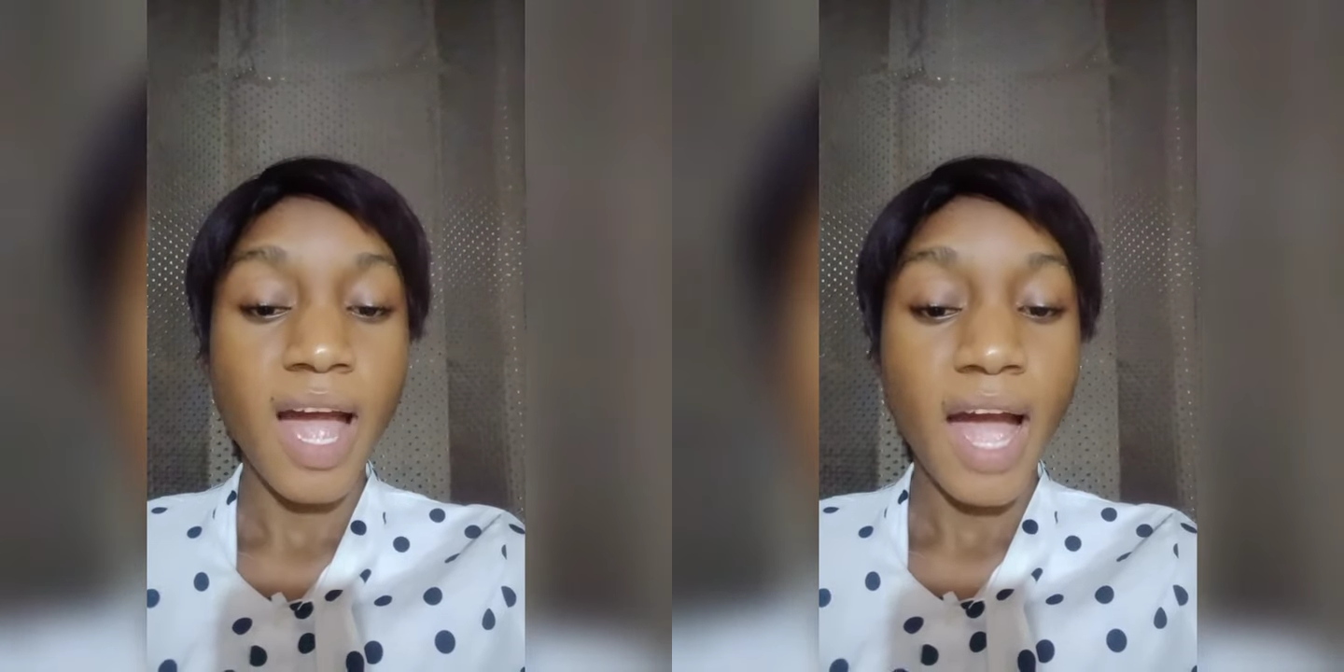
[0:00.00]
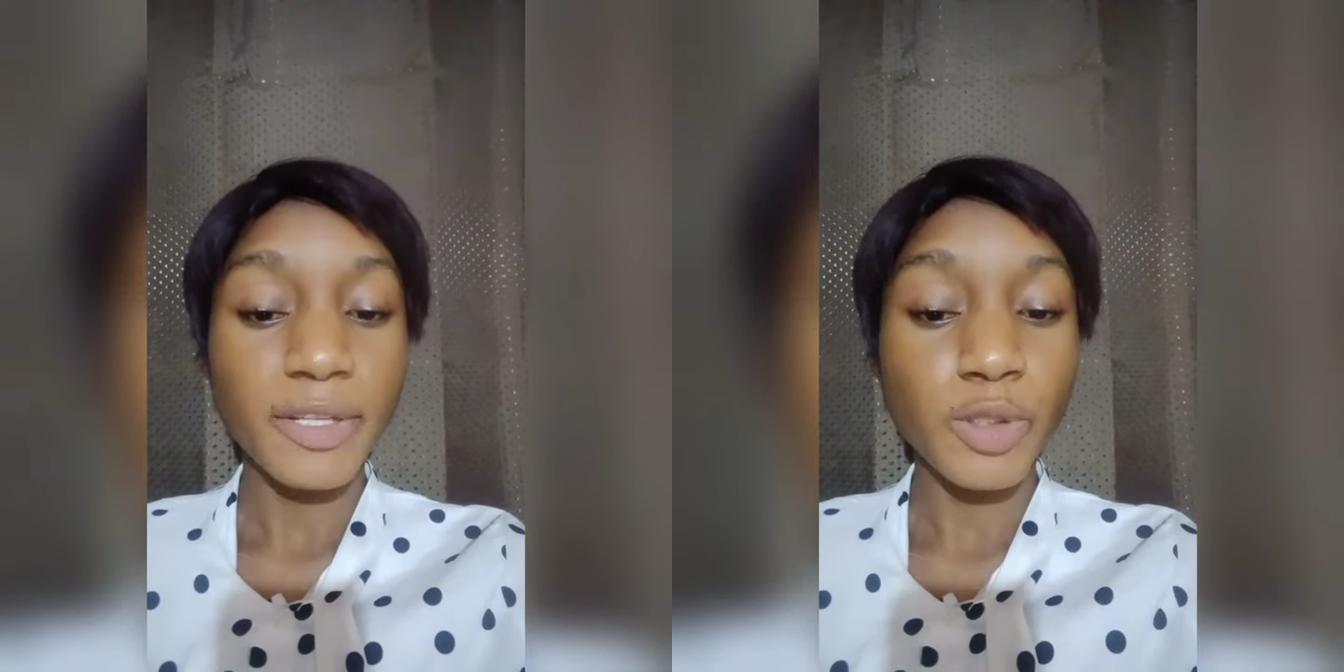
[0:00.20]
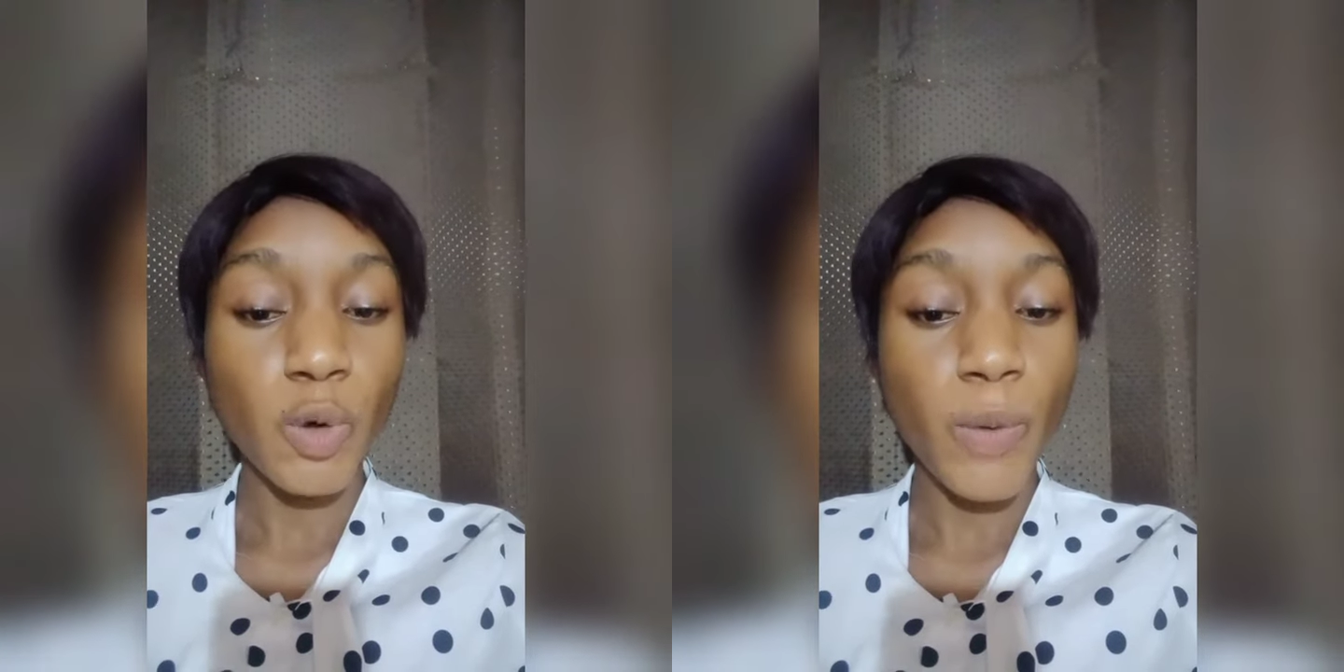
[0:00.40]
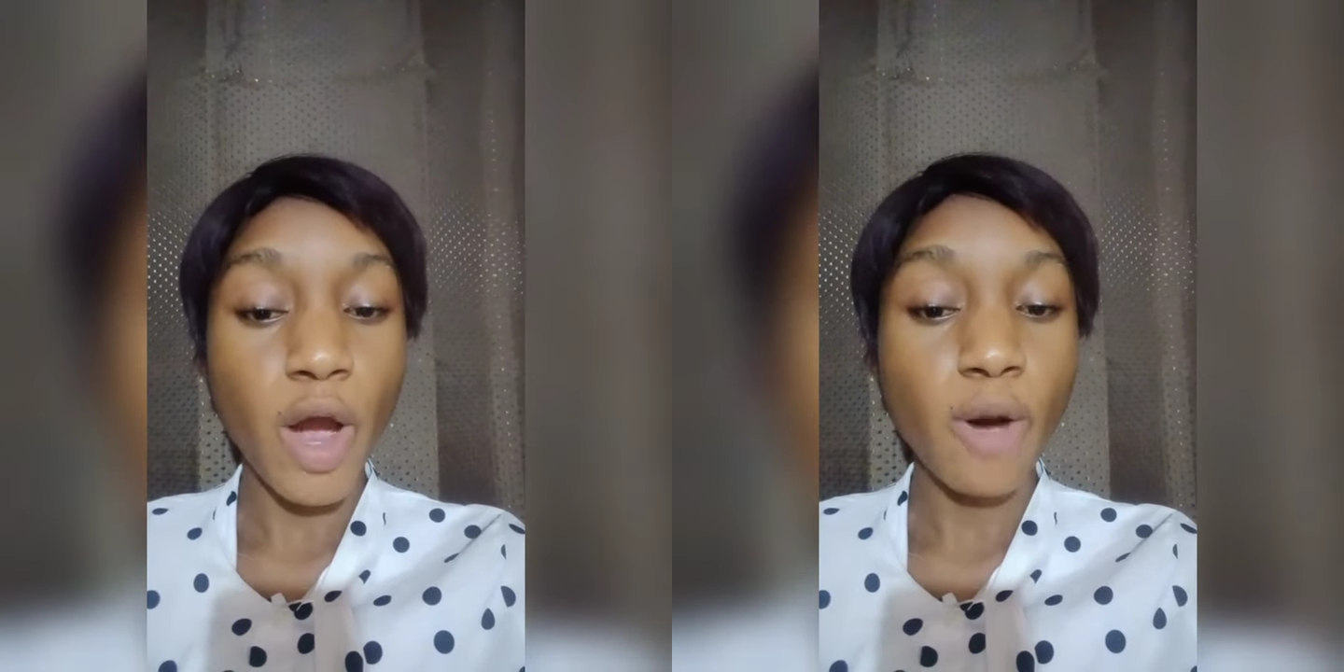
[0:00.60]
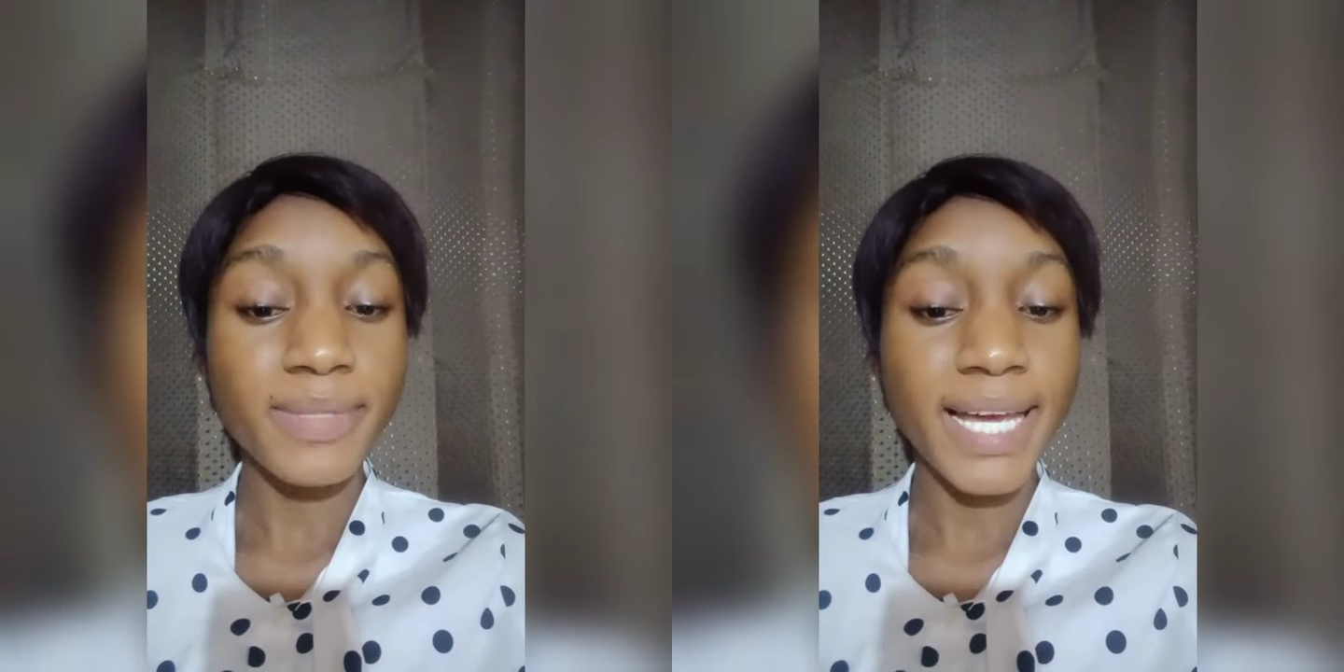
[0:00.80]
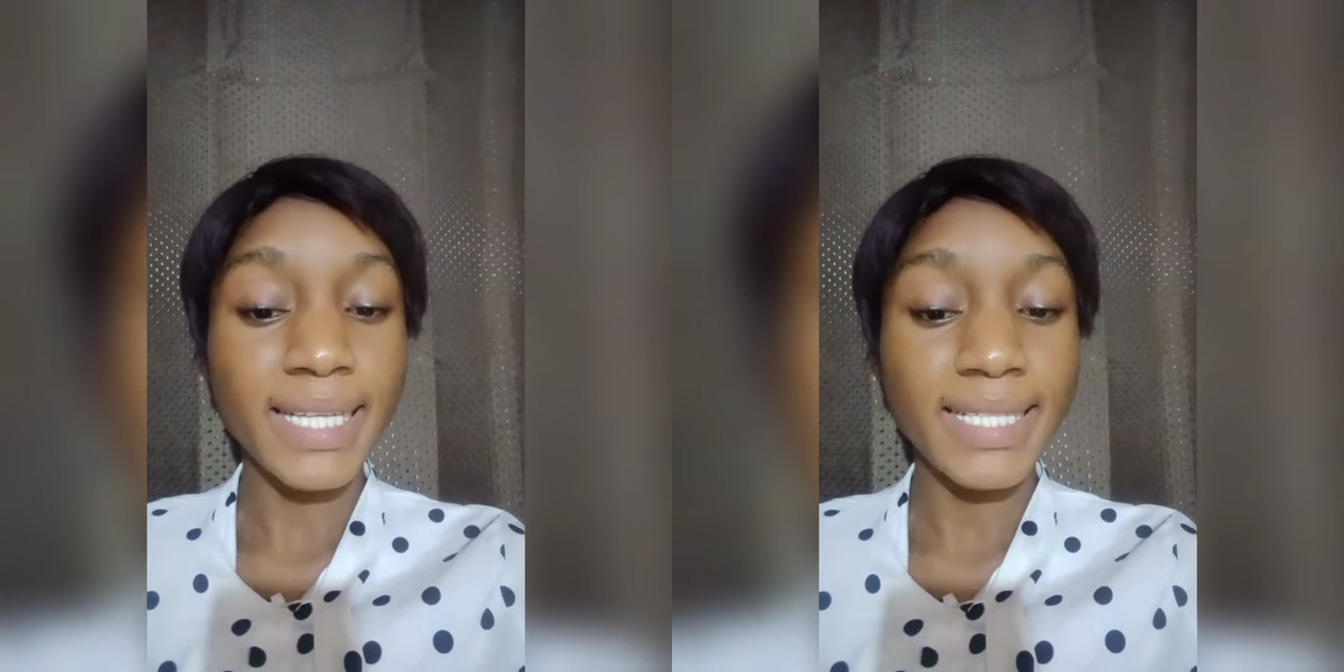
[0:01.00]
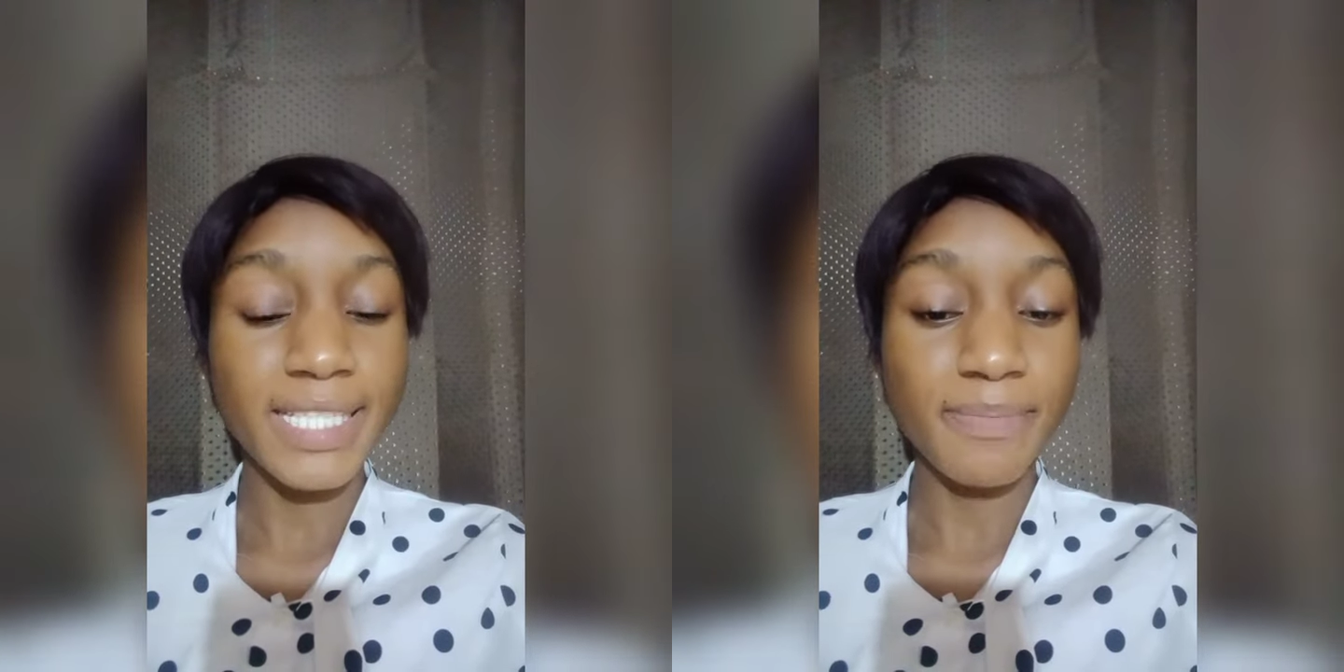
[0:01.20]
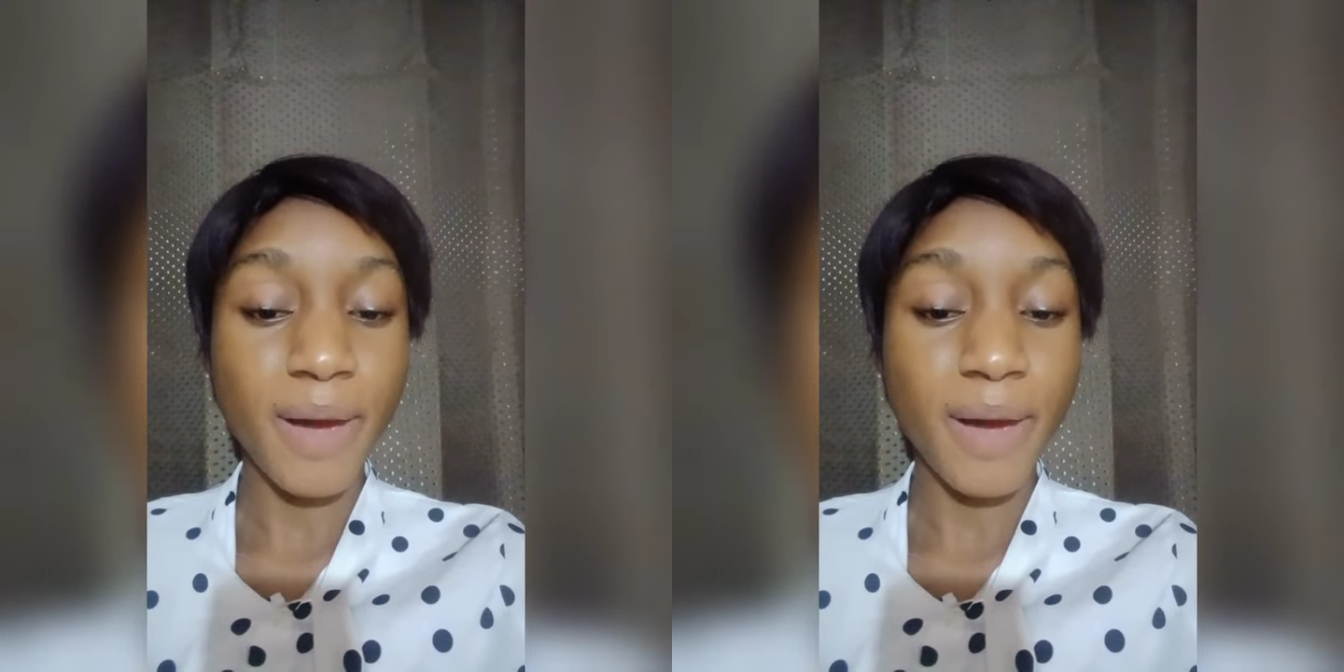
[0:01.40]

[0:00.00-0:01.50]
And so we are upcycling this